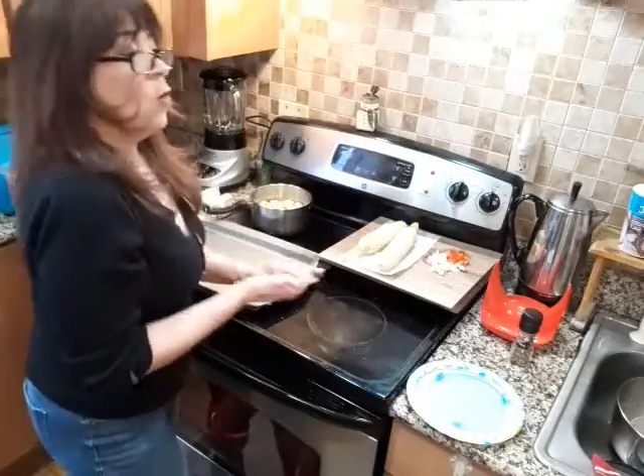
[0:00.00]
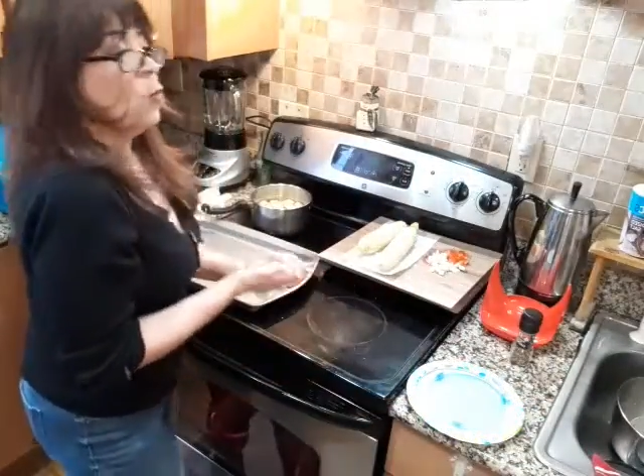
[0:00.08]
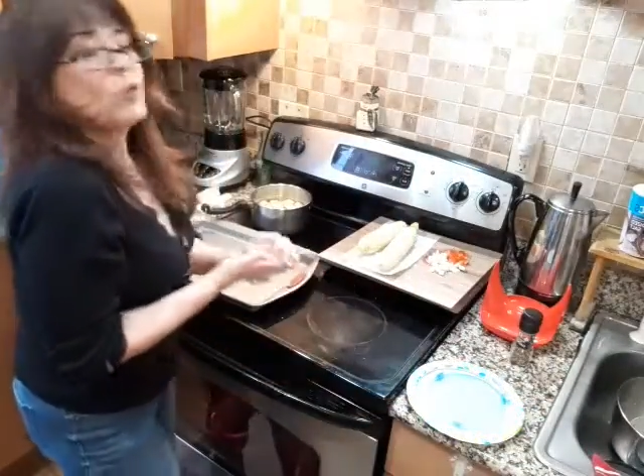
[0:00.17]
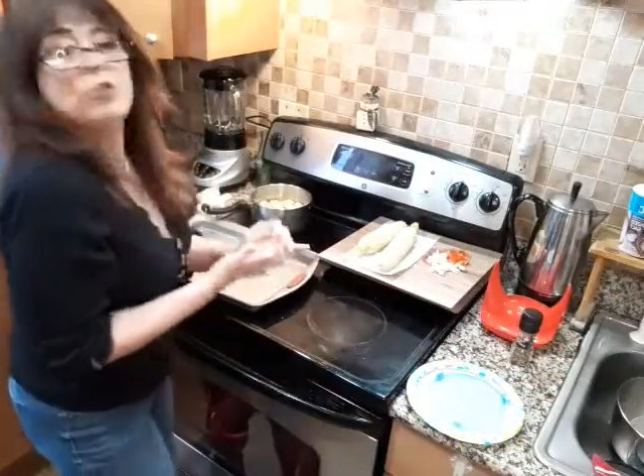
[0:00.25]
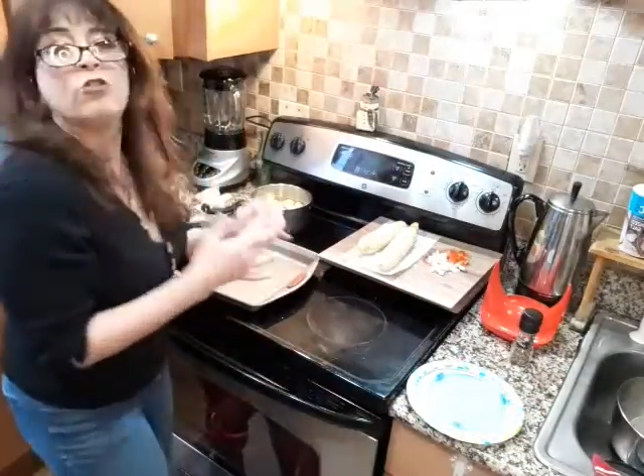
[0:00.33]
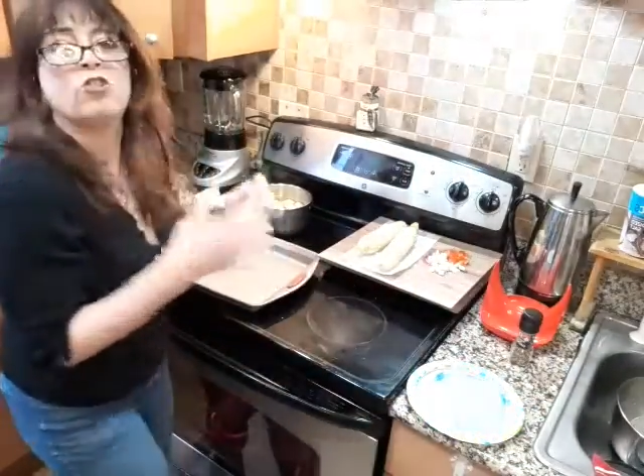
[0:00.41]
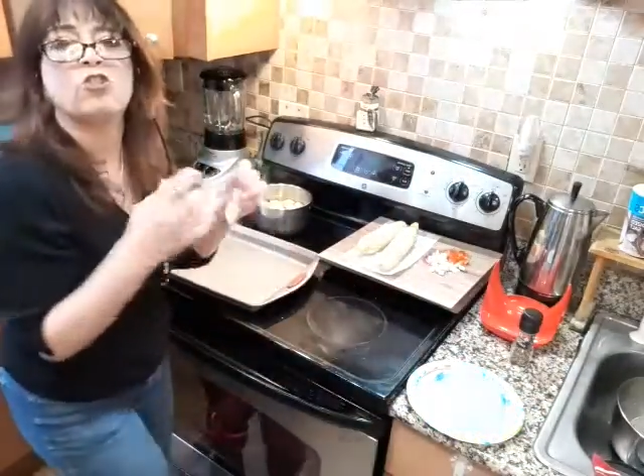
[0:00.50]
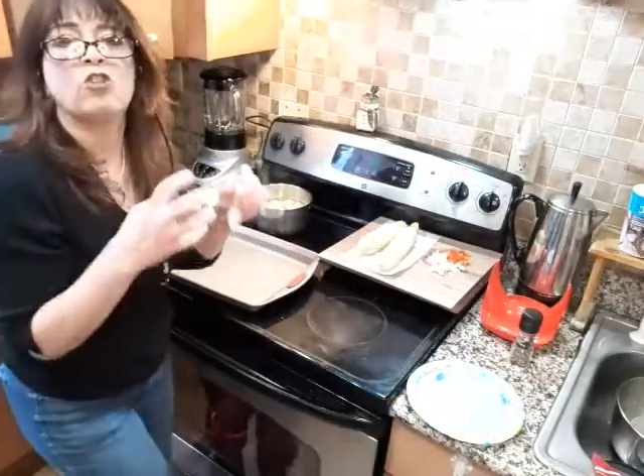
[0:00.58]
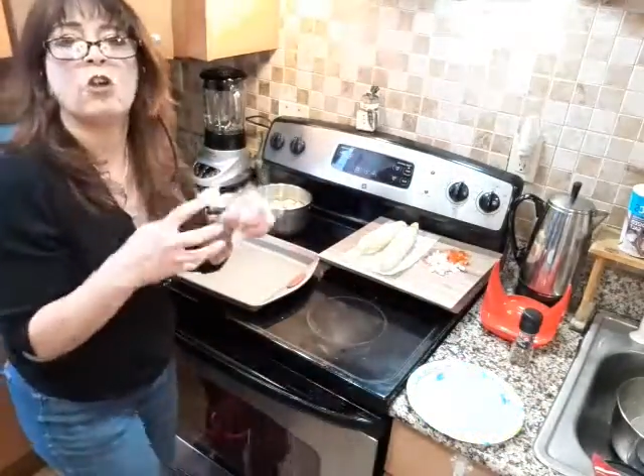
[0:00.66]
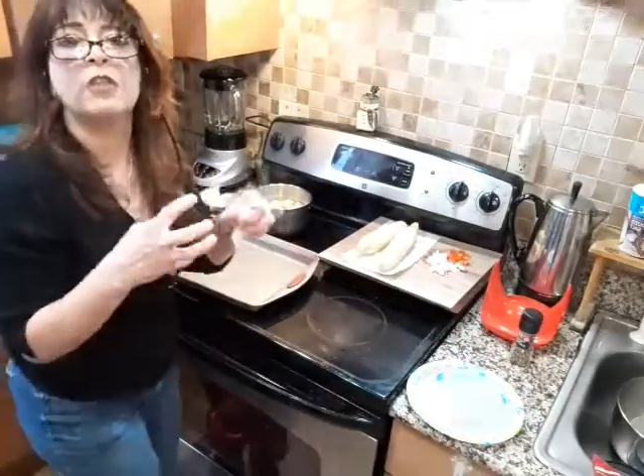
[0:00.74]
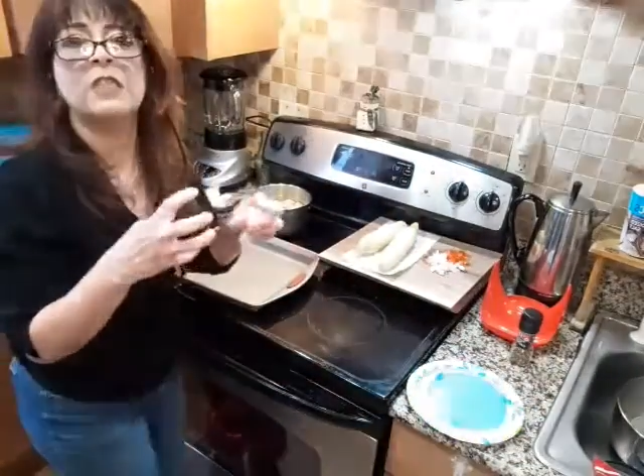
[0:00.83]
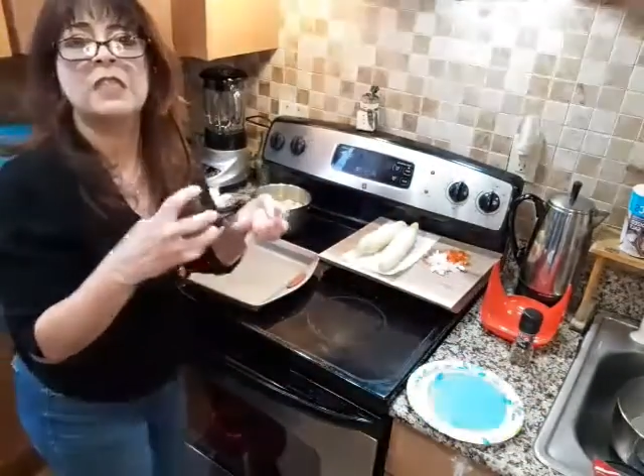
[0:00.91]
When you
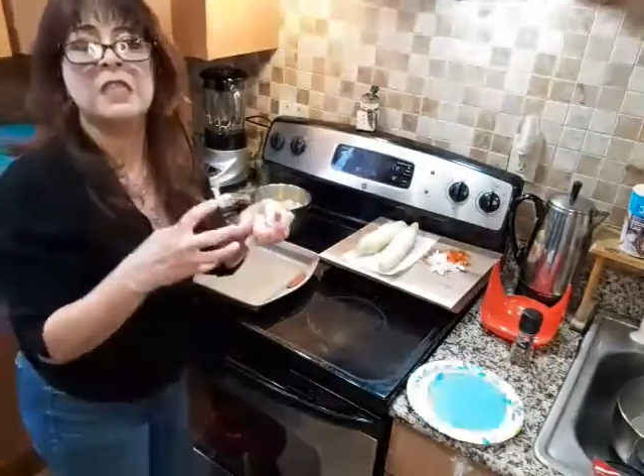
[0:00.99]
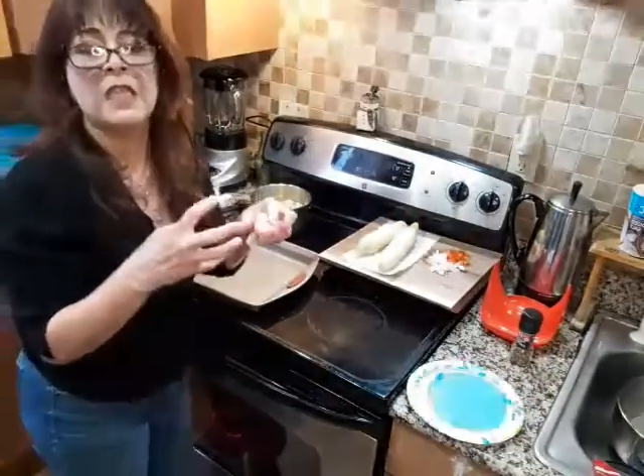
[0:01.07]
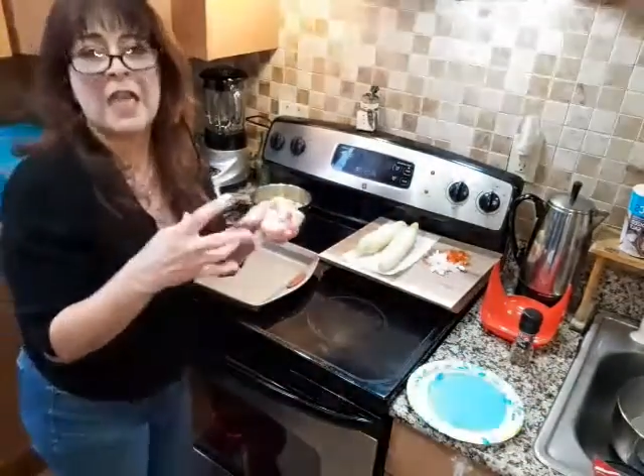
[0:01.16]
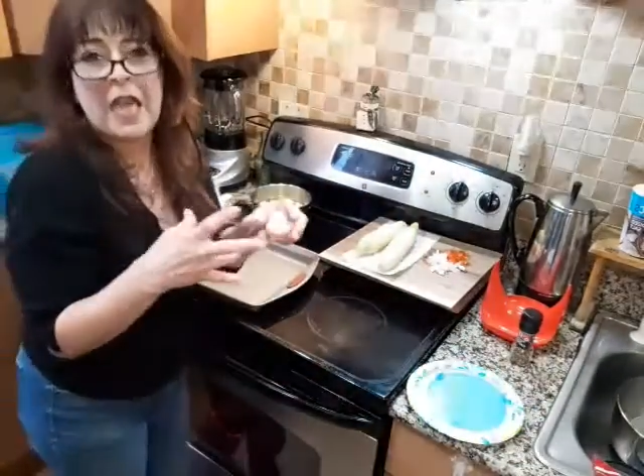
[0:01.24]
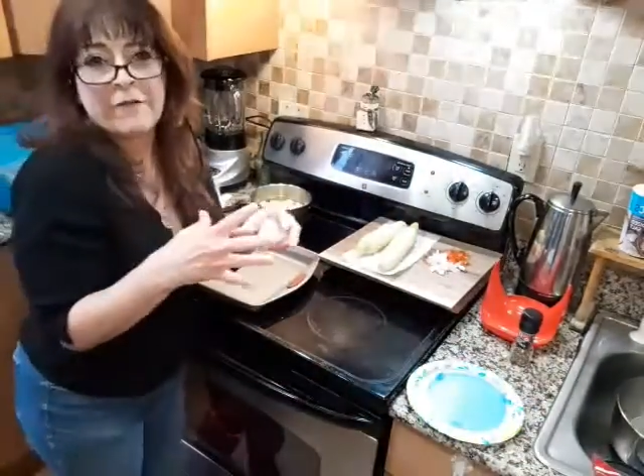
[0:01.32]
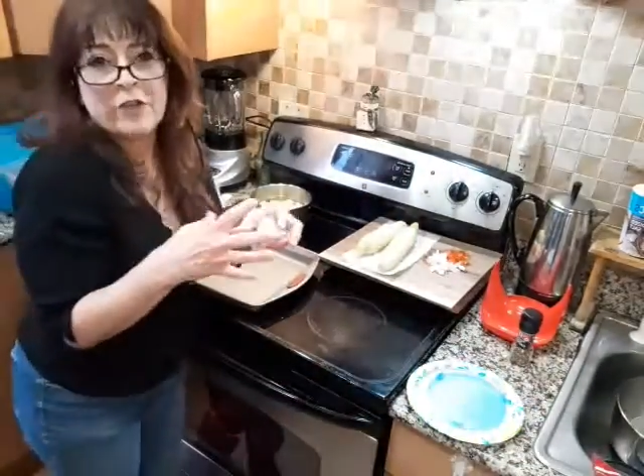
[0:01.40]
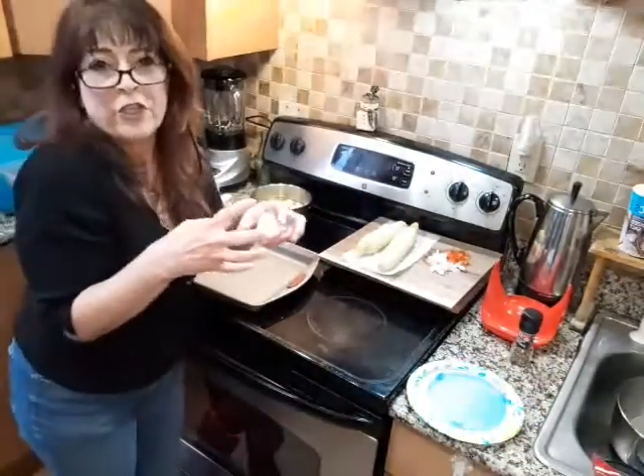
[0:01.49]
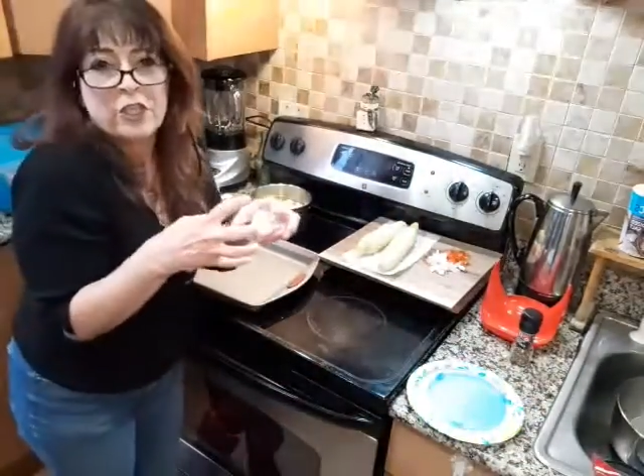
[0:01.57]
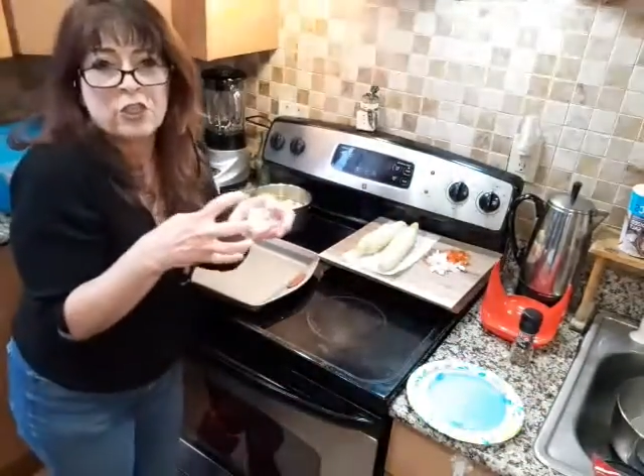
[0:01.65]
start to see everything